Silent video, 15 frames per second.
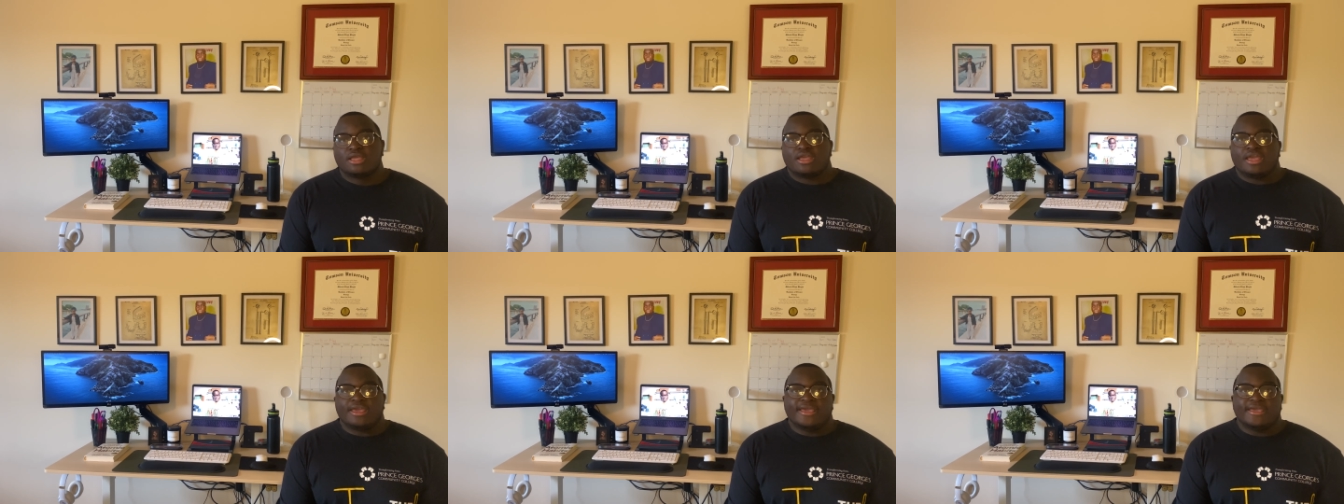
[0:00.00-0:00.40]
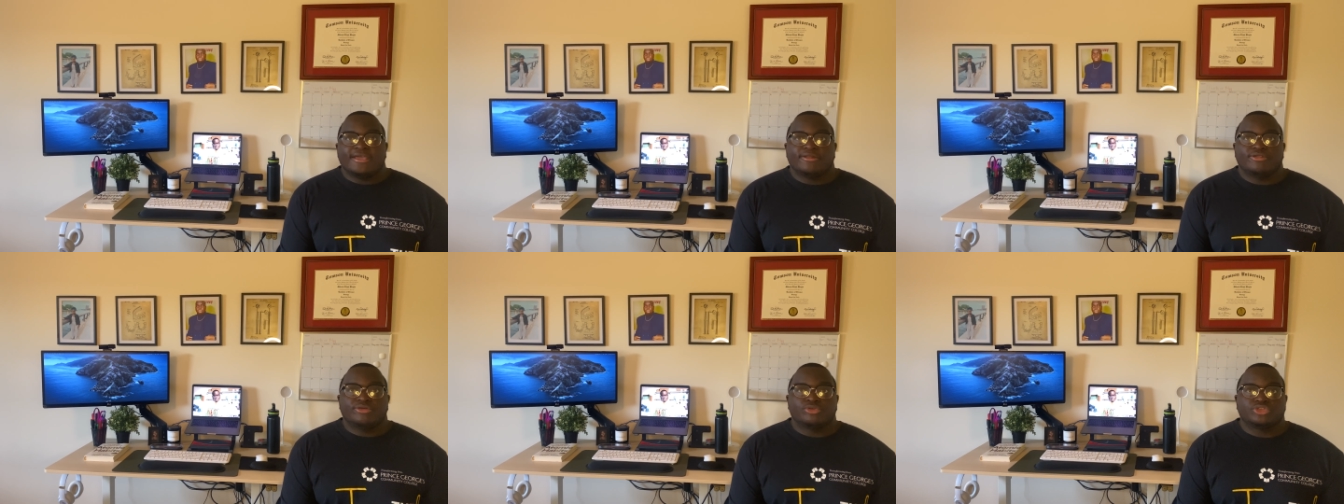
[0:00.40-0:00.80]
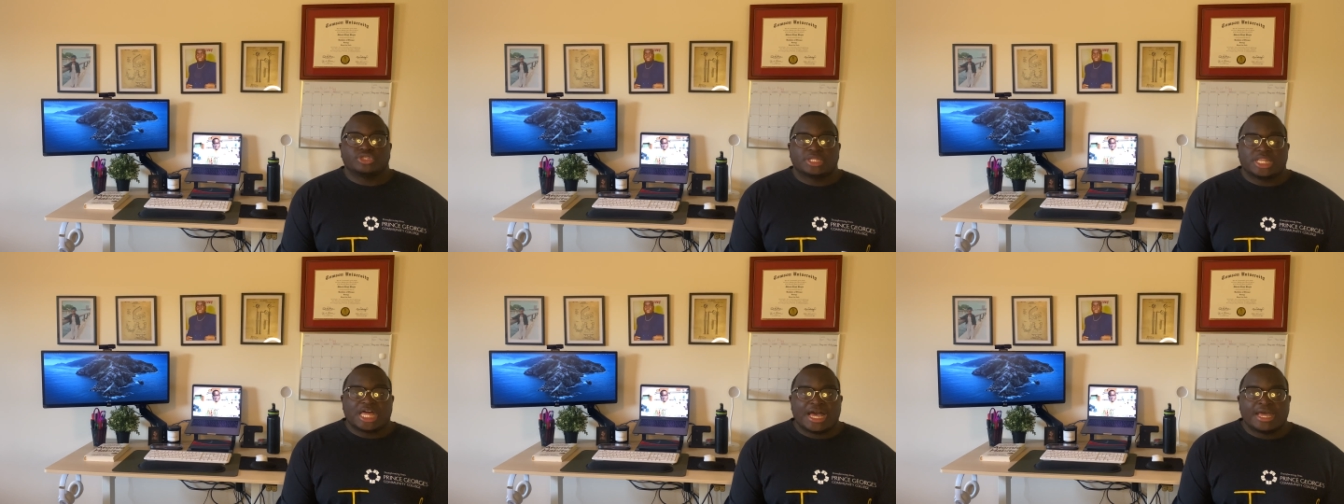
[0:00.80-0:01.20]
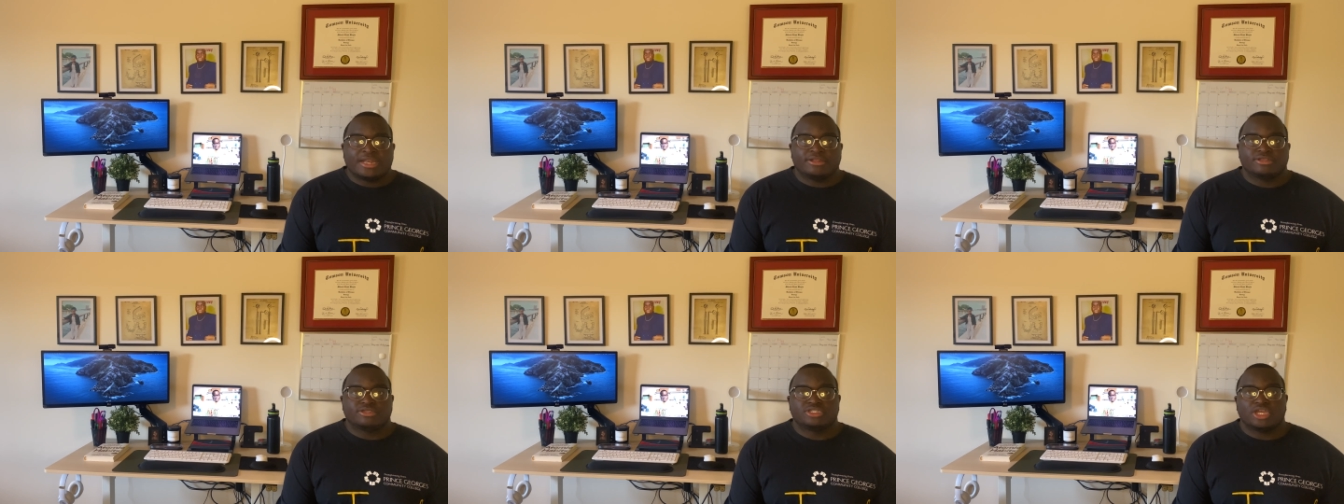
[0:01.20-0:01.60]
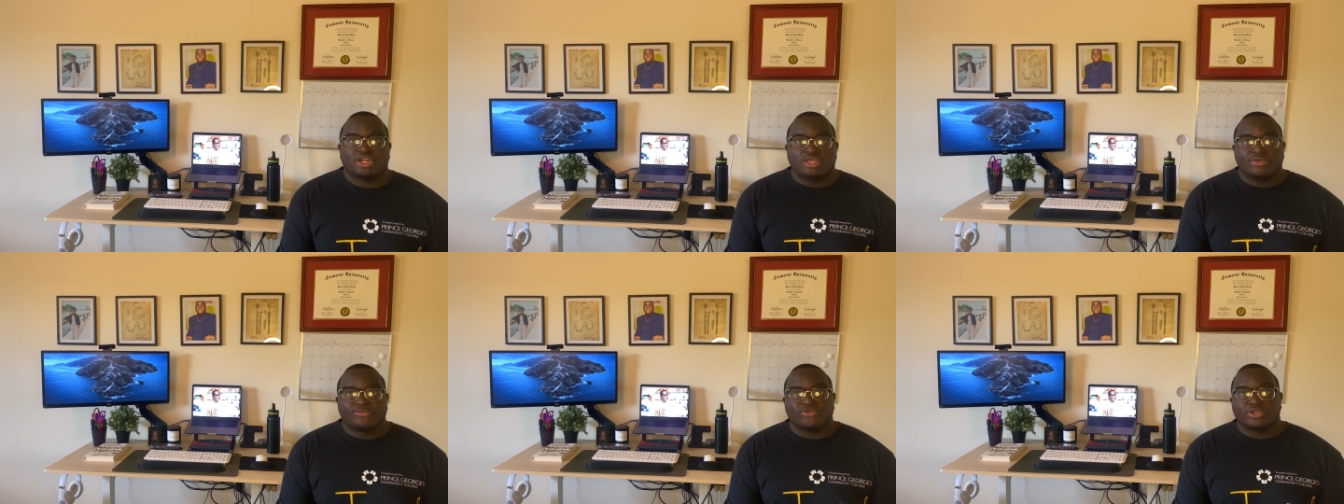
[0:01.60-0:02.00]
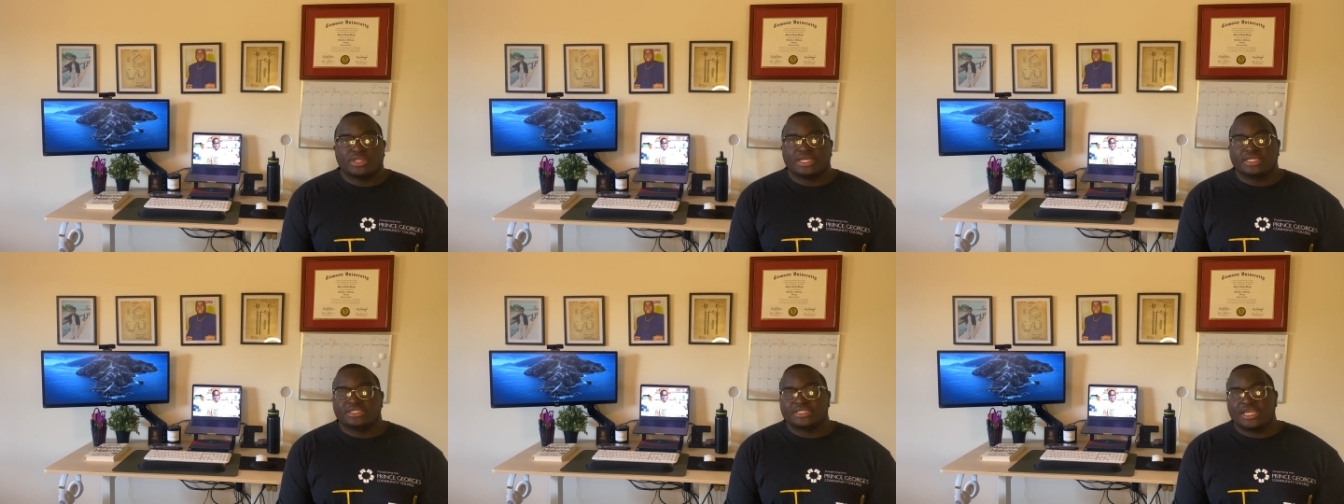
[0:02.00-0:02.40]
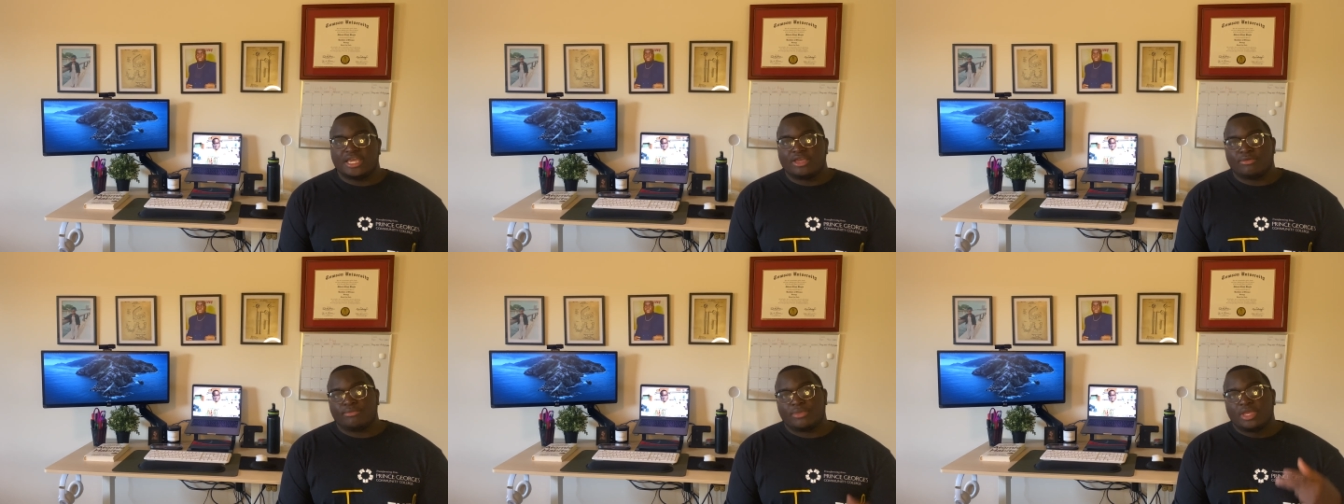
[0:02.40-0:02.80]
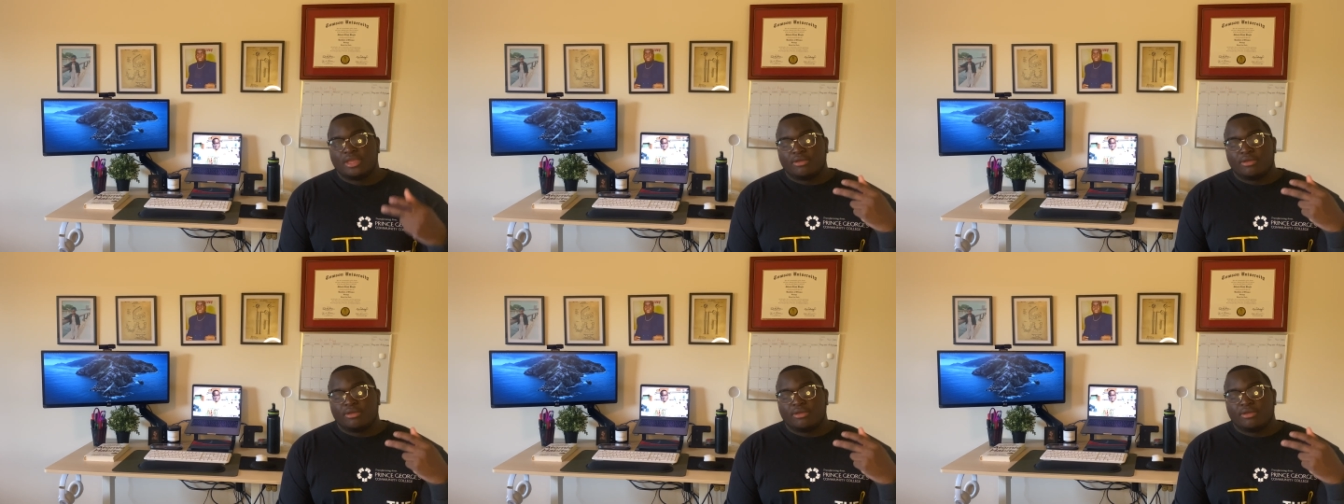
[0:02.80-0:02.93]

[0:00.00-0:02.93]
and it was a lot studying for the exam,